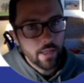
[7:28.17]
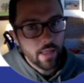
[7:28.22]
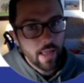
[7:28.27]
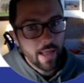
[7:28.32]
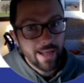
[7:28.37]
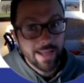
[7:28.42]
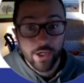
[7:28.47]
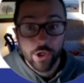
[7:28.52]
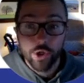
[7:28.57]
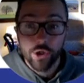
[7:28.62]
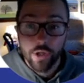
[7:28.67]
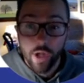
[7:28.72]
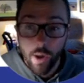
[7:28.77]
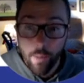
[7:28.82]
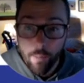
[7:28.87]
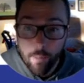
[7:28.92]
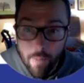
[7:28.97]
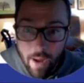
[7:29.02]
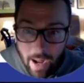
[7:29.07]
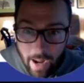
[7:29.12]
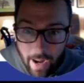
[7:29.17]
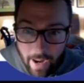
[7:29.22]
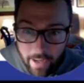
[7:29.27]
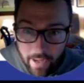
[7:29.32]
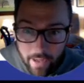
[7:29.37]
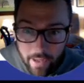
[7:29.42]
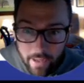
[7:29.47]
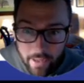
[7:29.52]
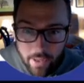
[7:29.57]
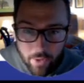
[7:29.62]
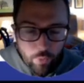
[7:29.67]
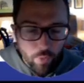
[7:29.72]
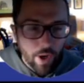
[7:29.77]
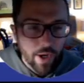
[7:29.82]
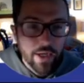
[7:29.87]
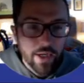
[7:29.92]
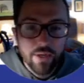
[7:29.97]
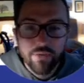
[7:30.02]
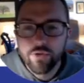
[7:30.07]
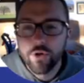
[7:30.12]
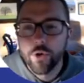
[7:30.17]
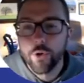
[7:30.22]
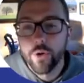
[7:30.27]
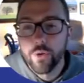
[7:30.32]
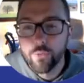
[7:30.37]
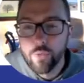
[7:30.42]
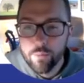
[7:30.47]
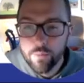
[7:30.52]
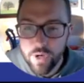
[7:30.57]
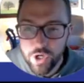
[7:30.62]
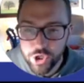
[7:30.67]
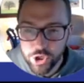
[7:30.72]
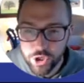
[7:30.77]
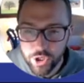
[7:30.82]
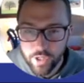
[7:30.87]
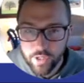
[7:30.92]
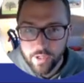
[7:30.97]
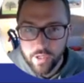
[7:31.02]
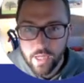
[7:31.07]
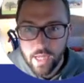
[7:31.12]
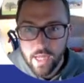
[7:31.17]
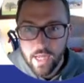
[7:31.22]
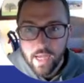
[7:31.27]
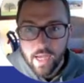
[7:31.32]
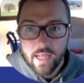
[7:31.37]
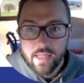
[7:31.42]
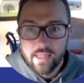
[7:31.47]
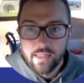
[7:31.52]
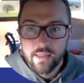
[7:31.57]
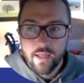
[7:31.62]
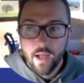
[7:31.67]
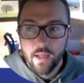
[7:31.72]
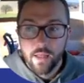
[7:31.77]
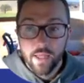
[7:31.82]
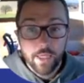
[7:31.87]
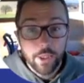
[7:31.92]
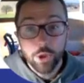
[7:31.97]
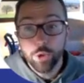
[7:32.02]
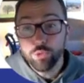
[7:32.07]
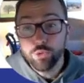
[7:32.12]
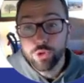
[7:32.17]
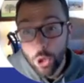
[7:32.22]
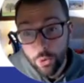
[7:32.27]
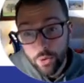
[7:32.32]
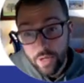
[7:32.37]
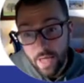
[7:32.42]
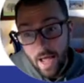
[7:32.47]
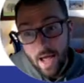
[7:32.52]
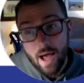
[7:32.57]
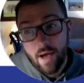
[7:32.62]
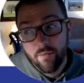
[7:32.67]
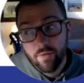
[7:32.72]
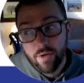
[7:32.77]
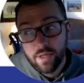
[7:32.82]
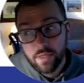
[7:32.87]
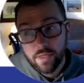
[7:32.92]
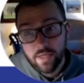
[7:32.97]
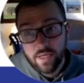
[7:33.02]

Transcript: that it could come back, right? If you're in remission, it's not like you don't have it.